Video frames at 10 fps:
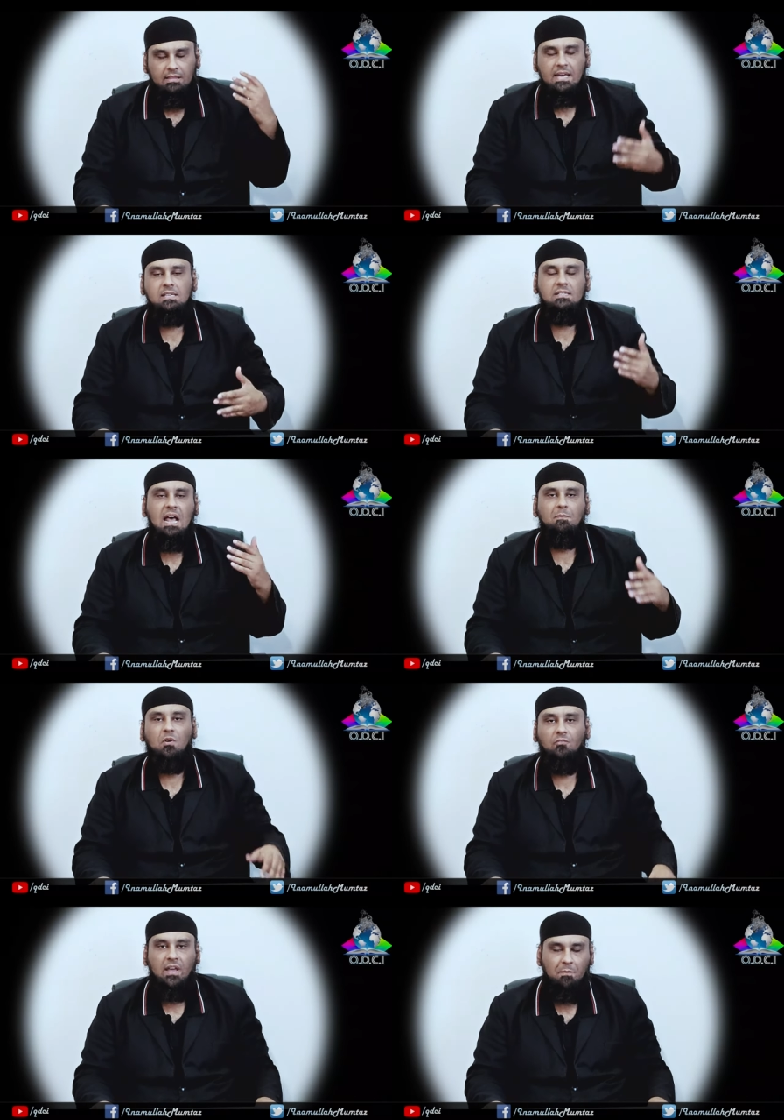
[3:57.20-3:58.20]
This
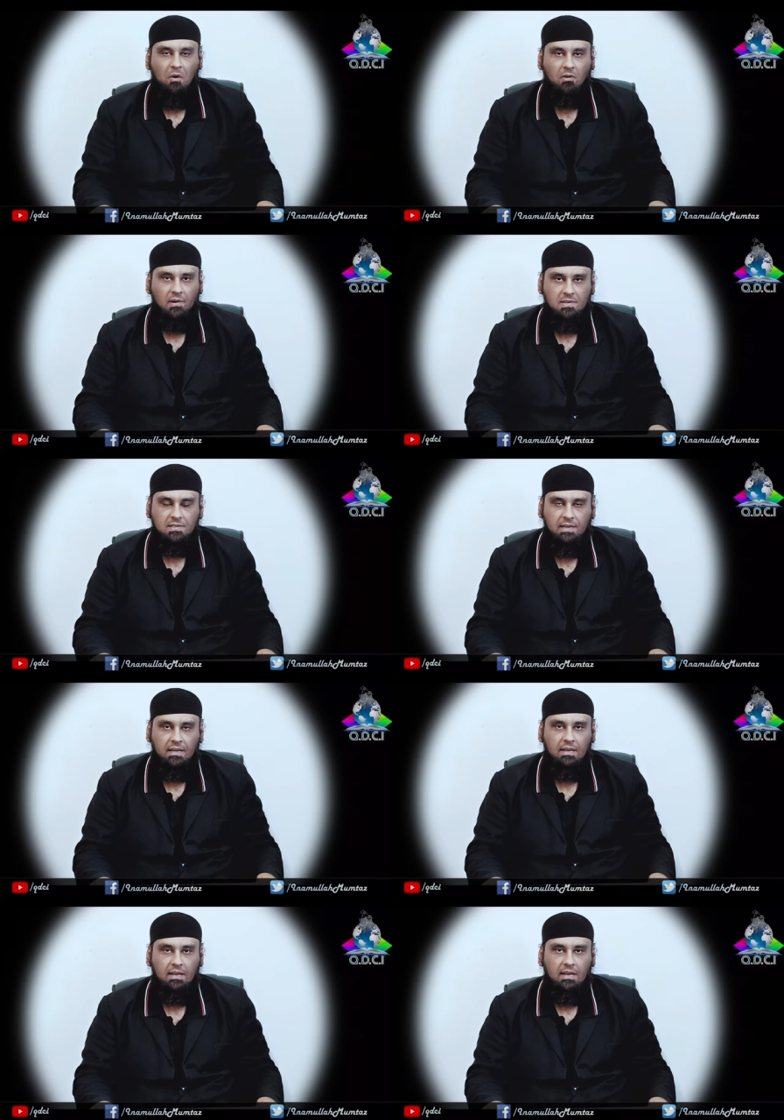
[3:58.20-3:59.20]
type of
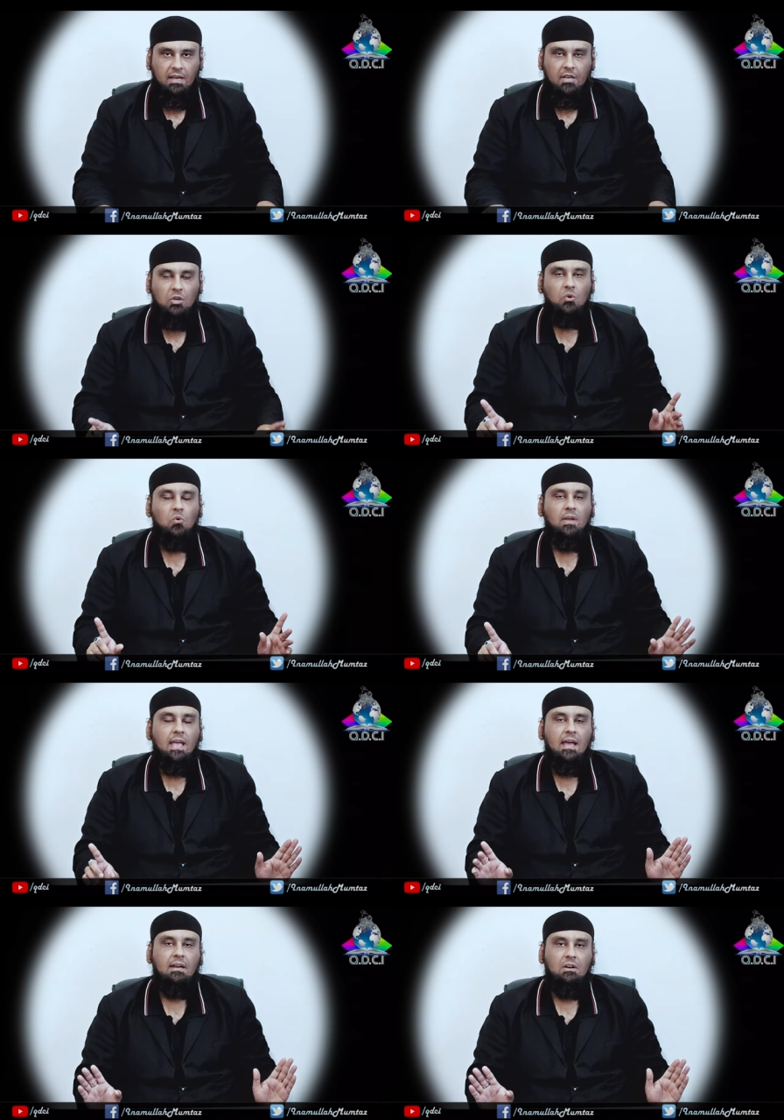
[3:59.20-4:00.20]
hypocrisy you
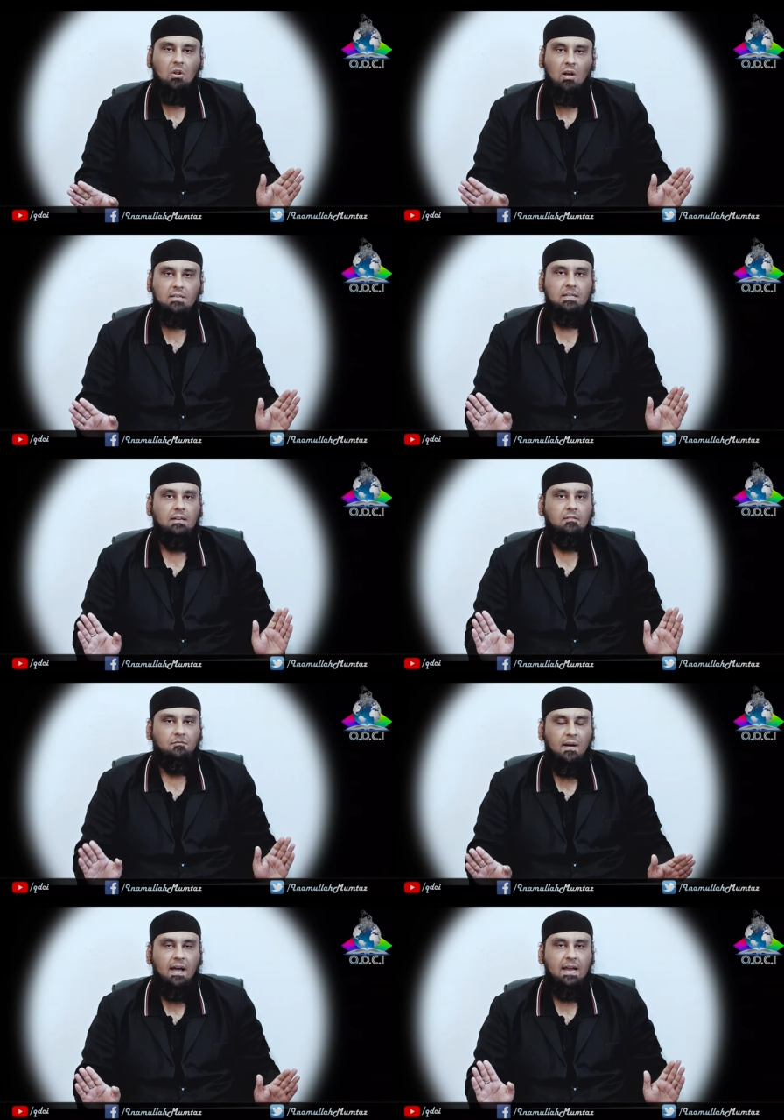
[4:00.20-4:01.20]
cannot
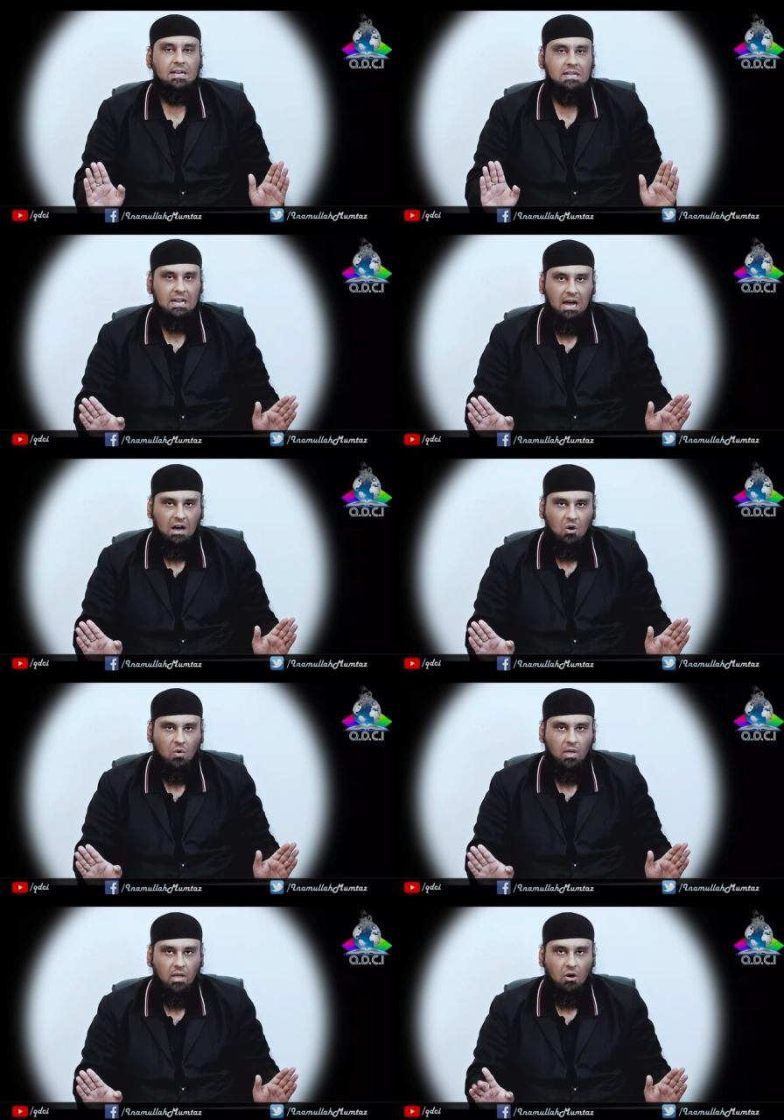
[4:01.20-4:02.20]
find
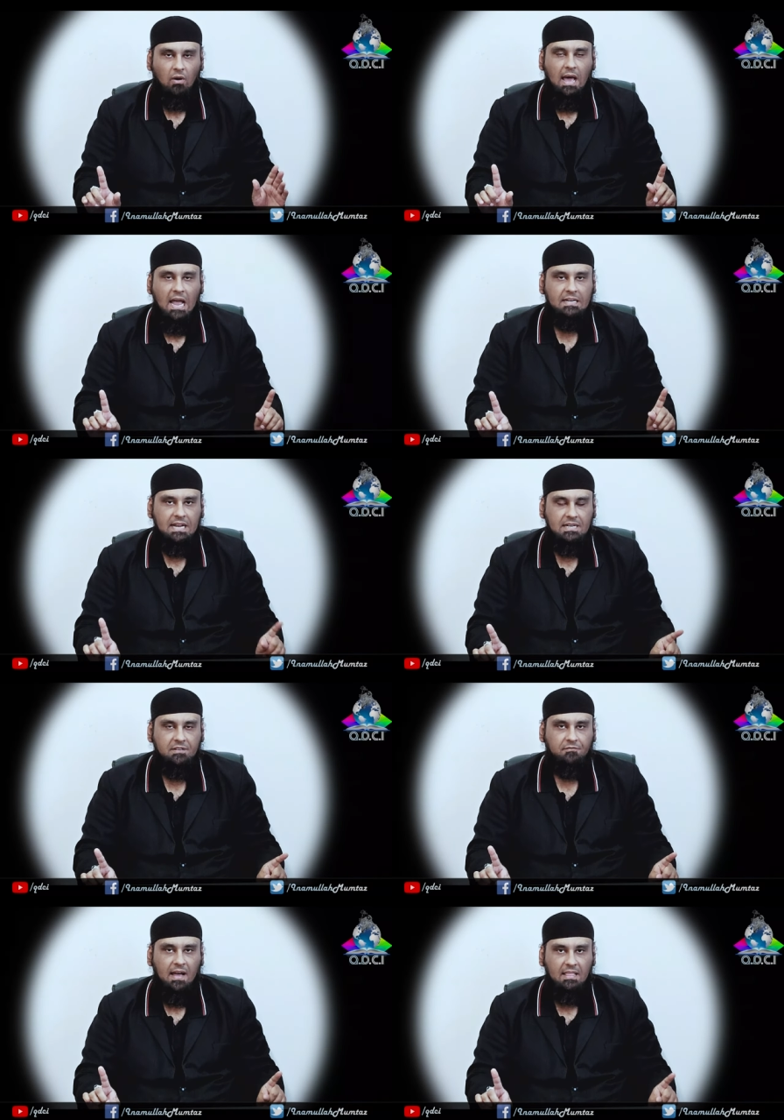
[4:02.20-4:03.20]
now or
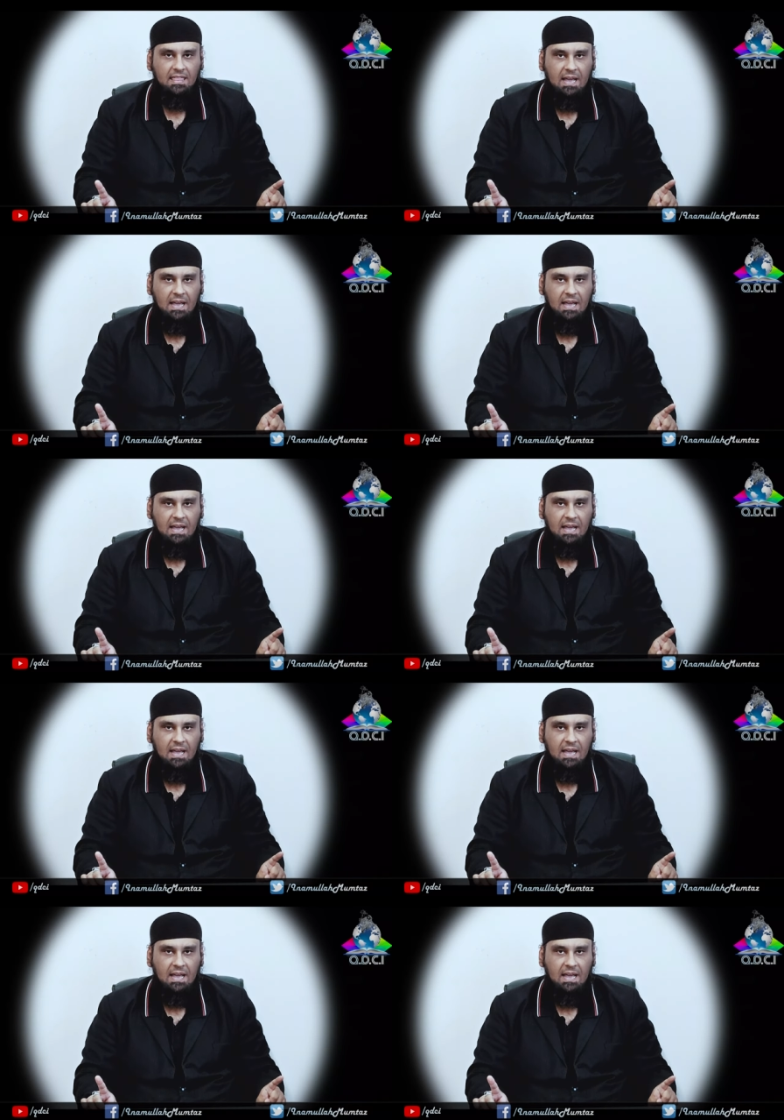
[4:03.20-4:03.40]
identify